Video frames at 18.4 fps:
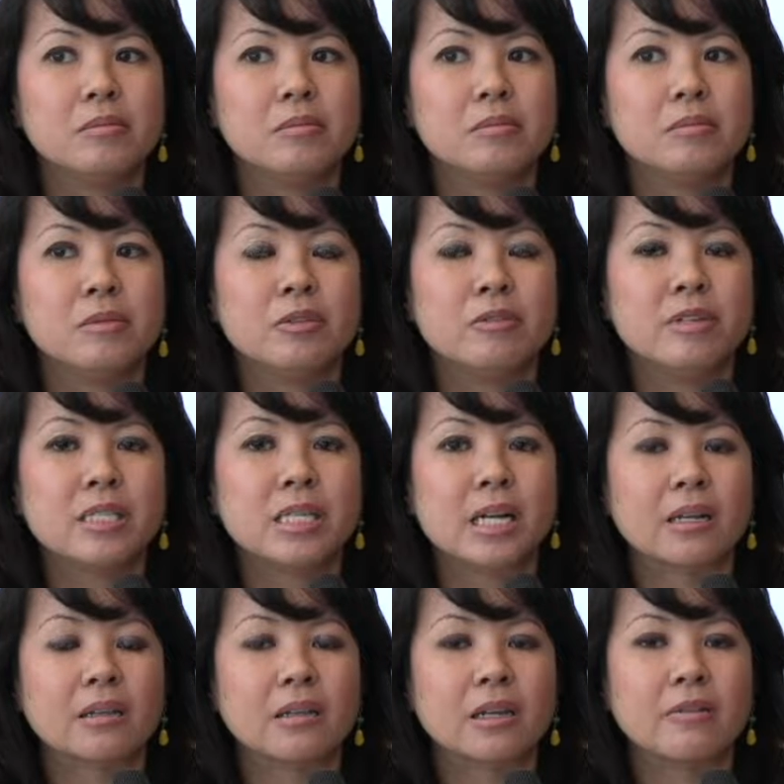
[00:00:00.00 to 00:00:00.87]
movies
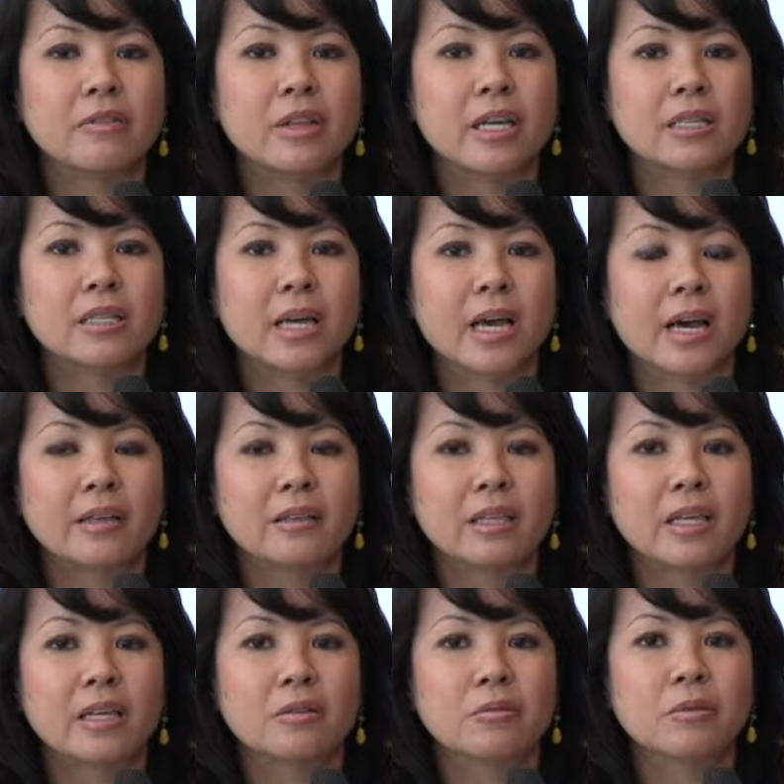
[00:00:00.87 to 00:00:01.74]
that I love like
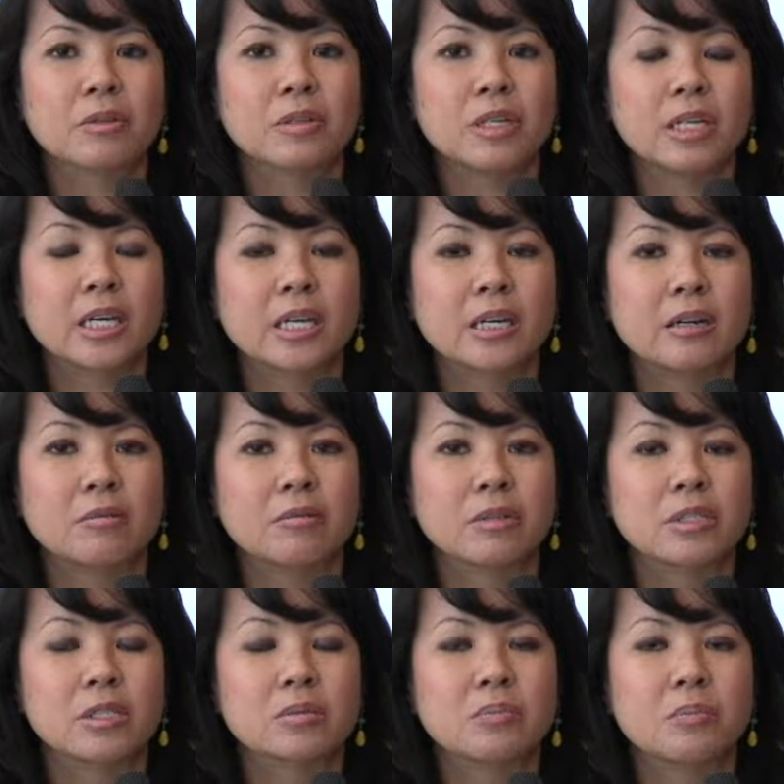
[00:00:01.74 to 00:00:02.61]
that really get a
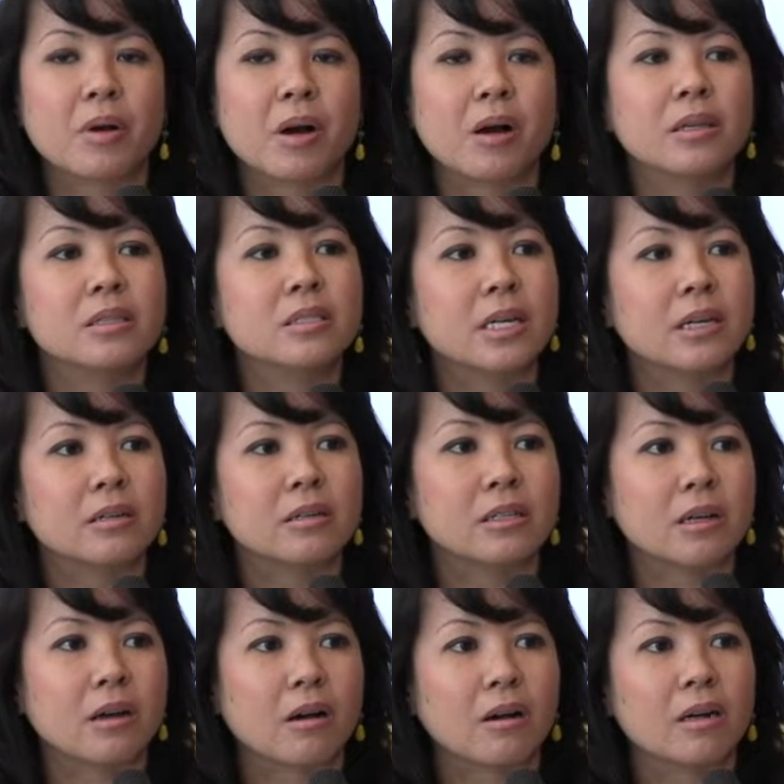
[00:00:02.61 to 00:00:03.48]
response out
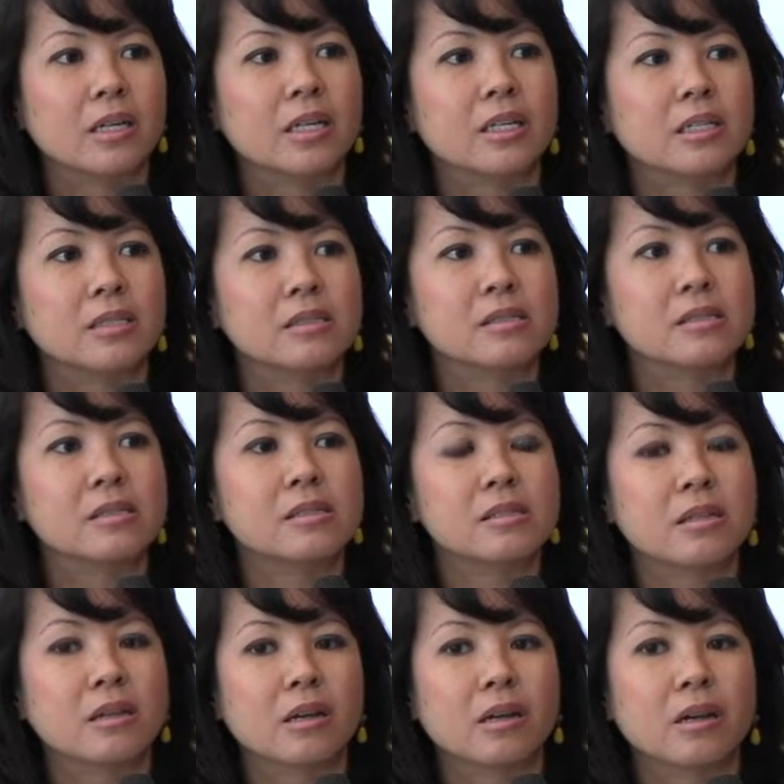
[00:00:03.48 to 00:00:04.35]
of the
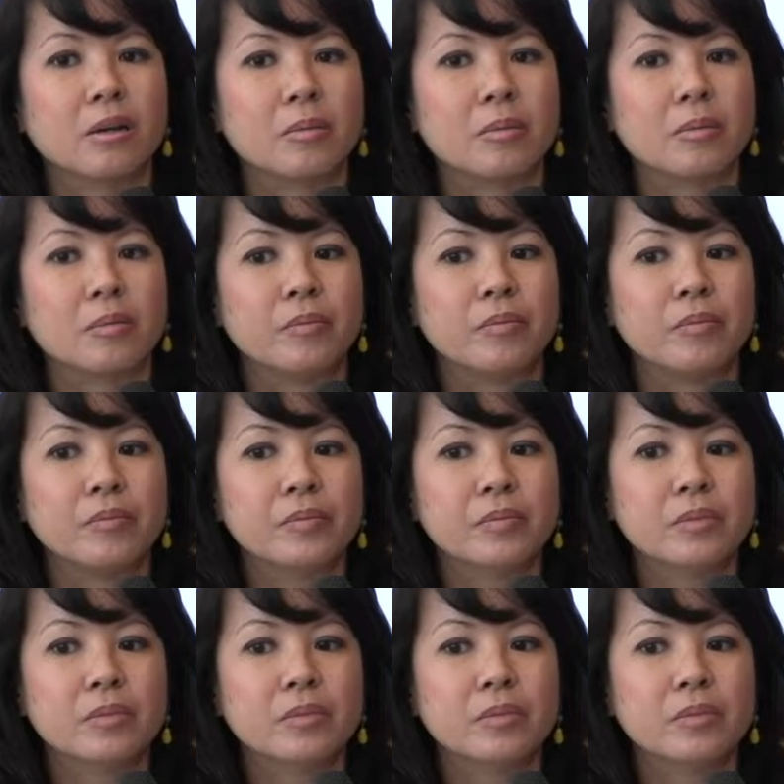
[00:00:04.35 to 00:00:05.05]
audience. And